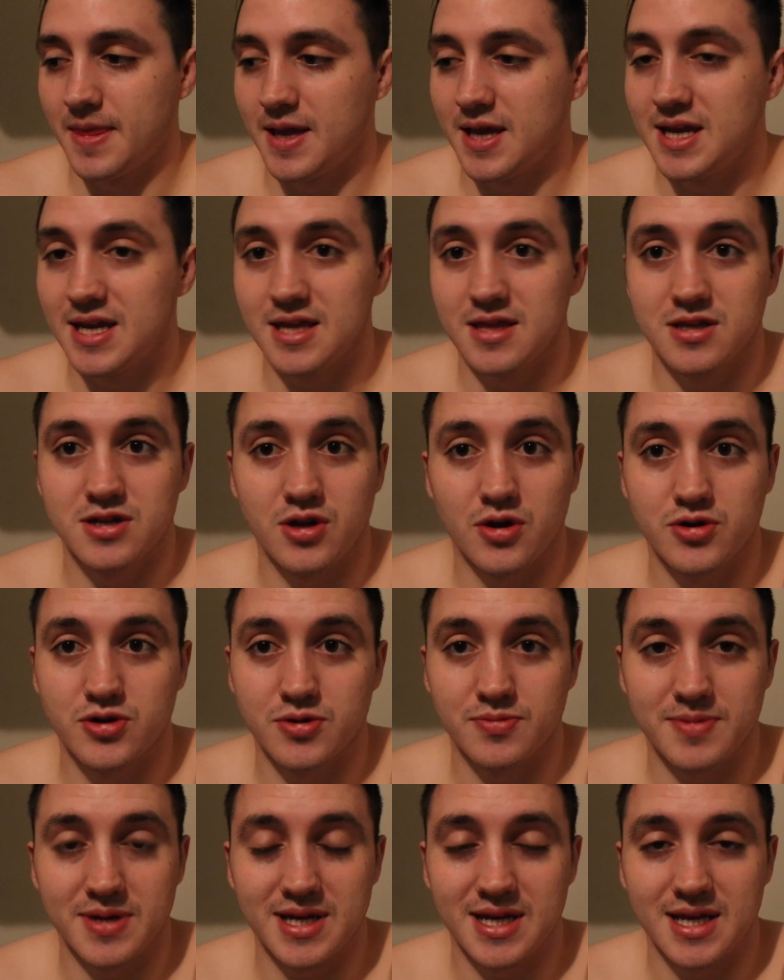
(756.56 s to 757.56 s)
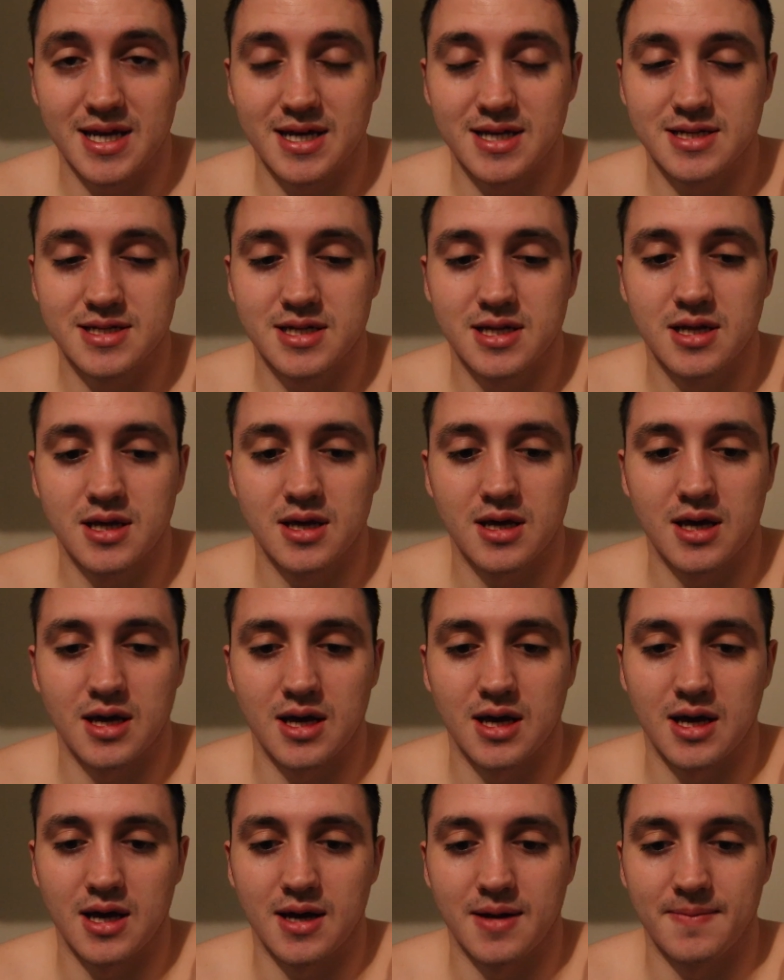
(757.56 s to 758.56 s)
any of the social medias,
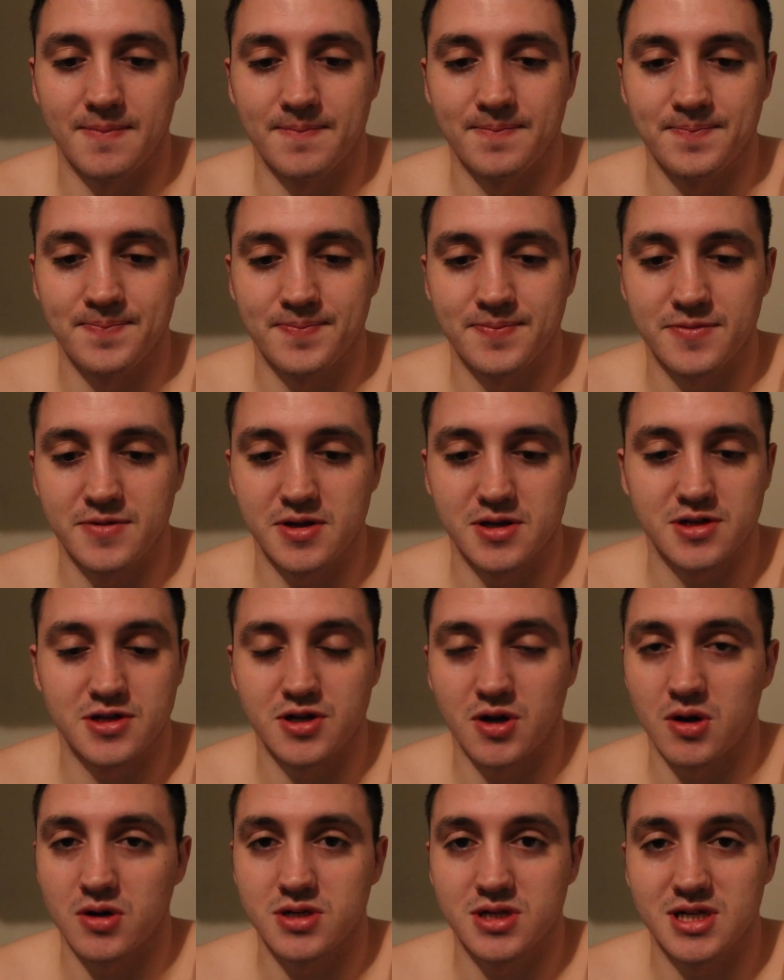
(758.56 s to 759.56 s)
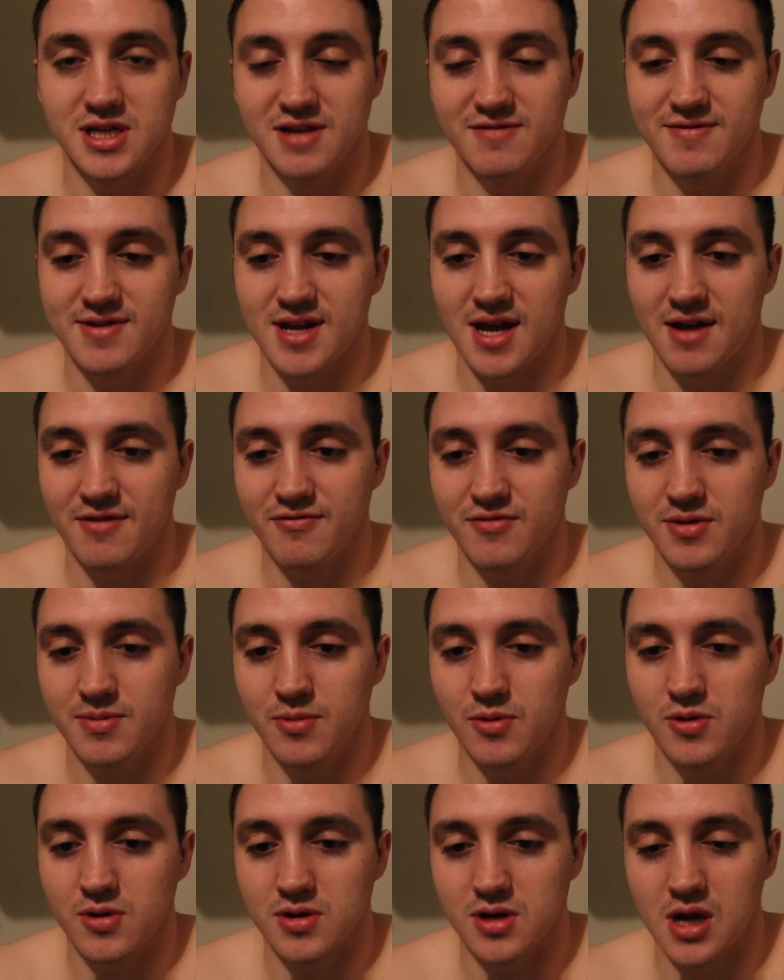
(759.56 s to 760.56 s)
um, just search
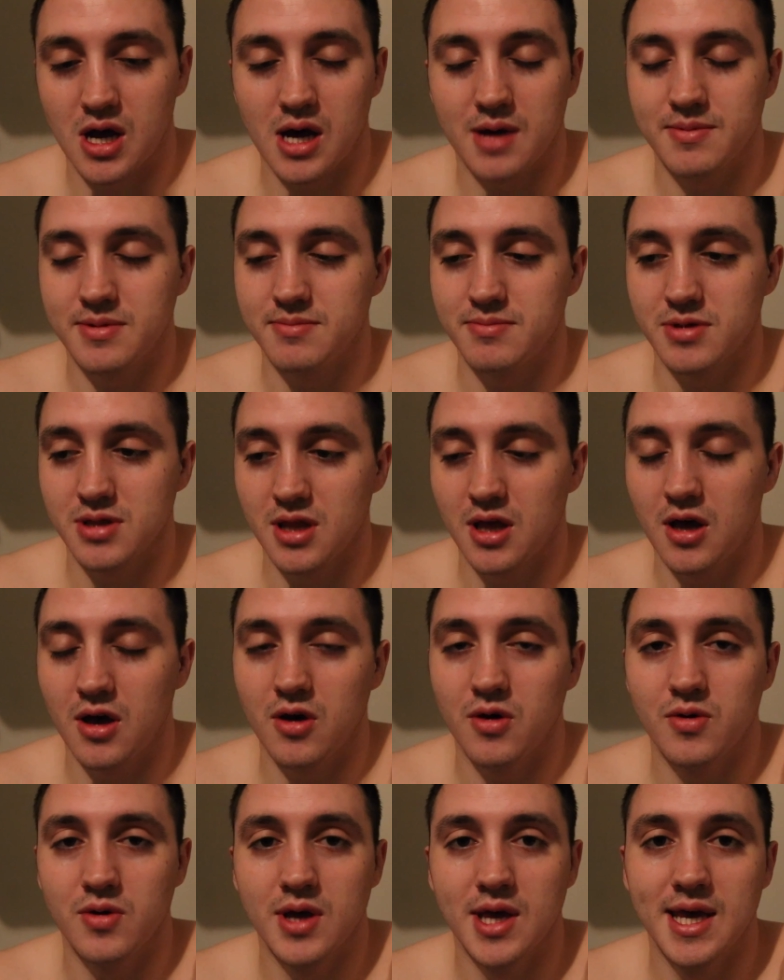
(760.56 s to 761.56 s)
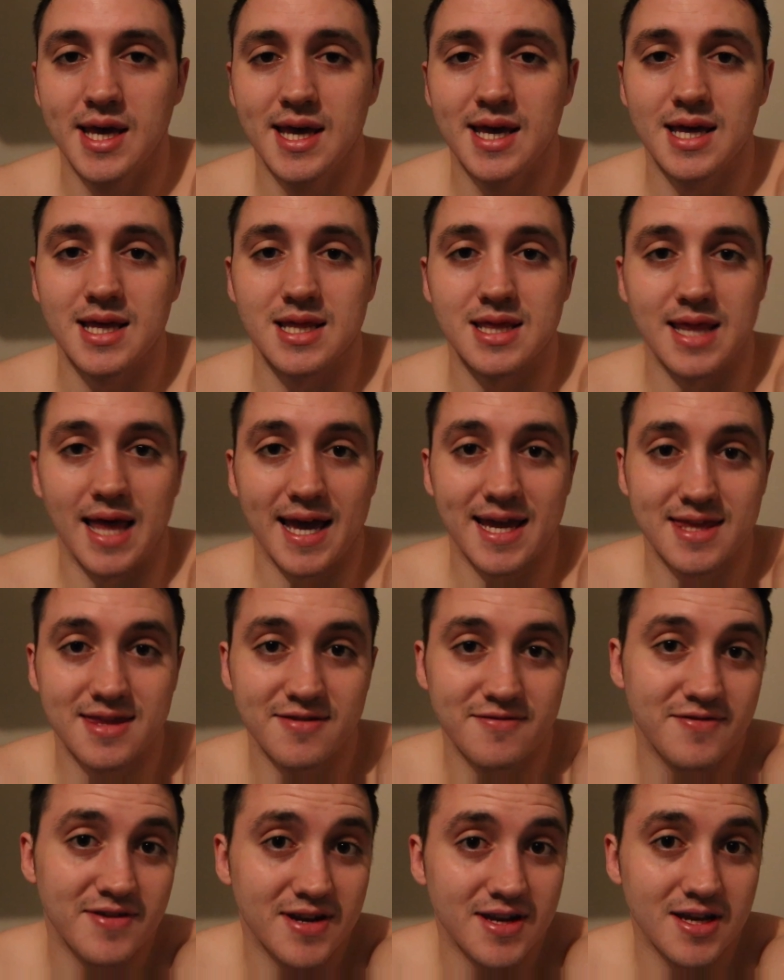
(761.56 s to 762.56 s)
Stevan.freeborn, comment below like
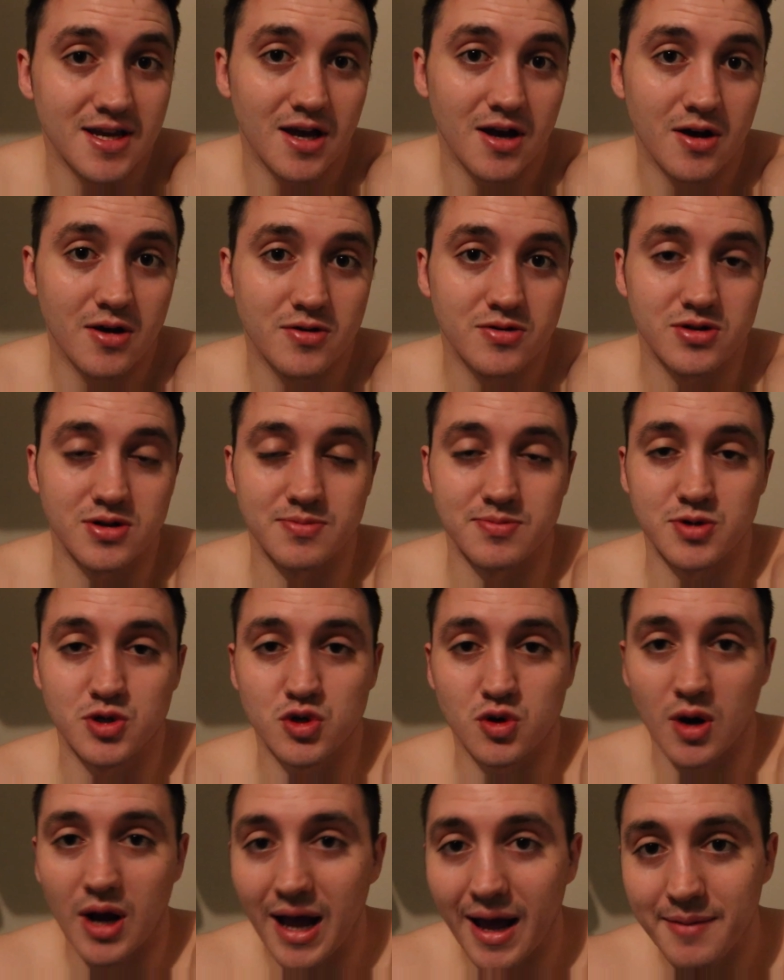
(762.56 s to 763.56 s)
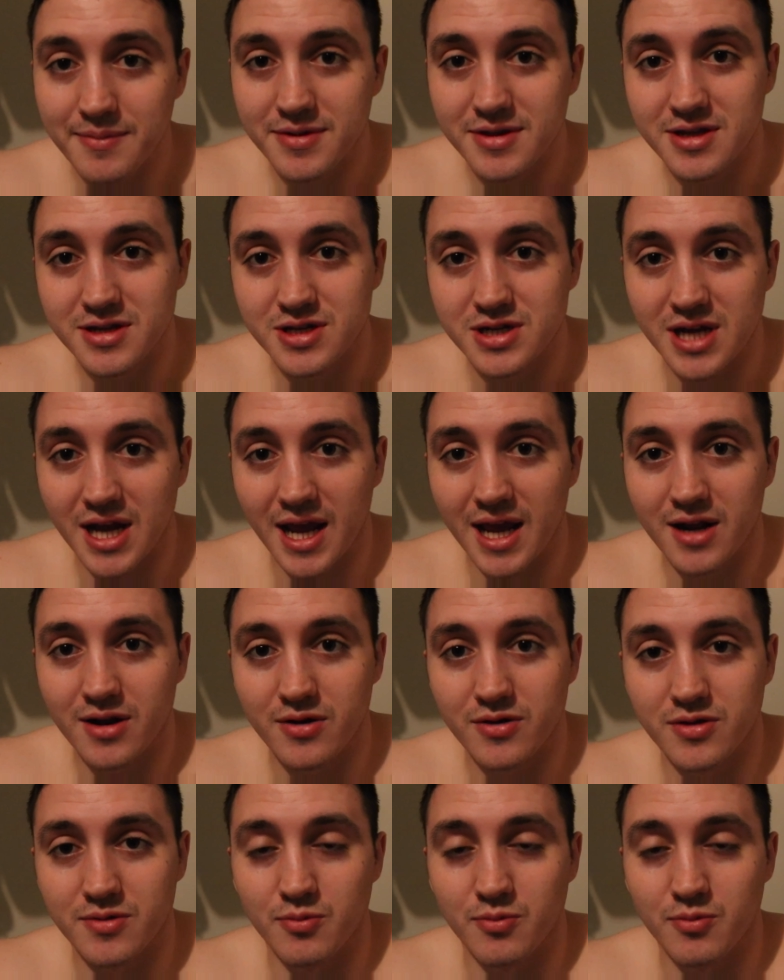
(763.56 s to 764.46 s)
the video, subscribe to this channel.